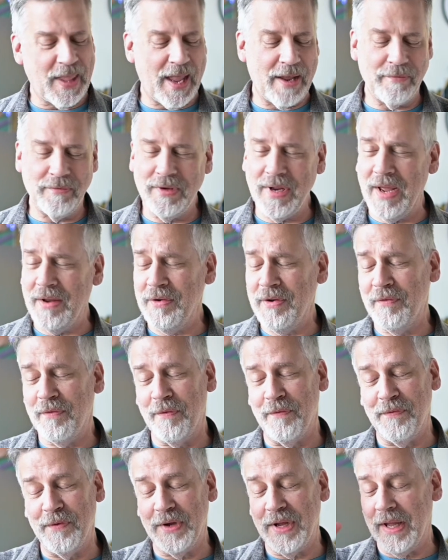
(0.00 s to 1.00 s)
I'll
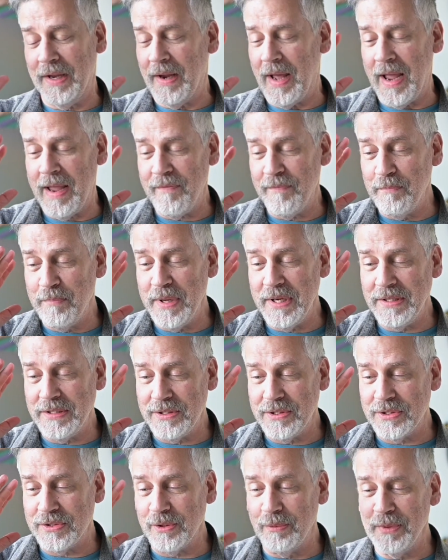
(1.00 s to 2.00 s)
never forget. I've been
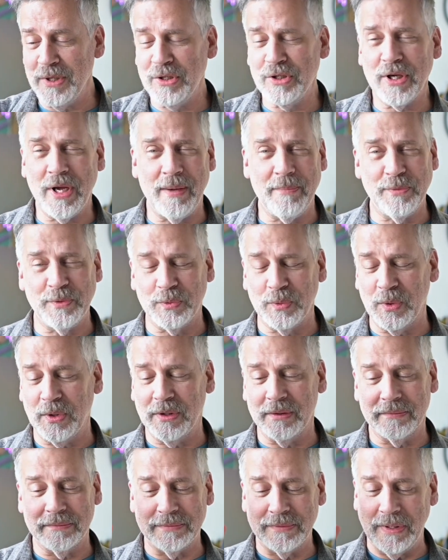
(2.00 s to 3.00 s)
to so many jobs
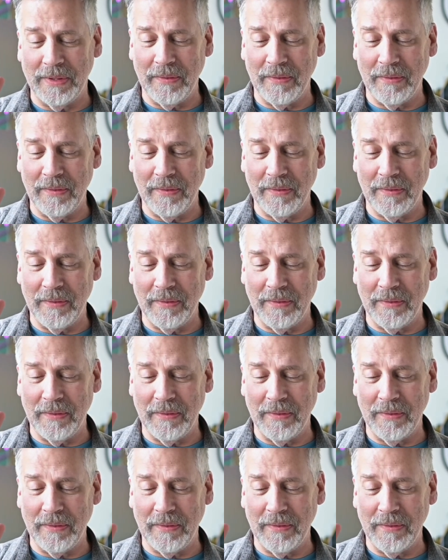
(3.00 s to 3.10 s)
where,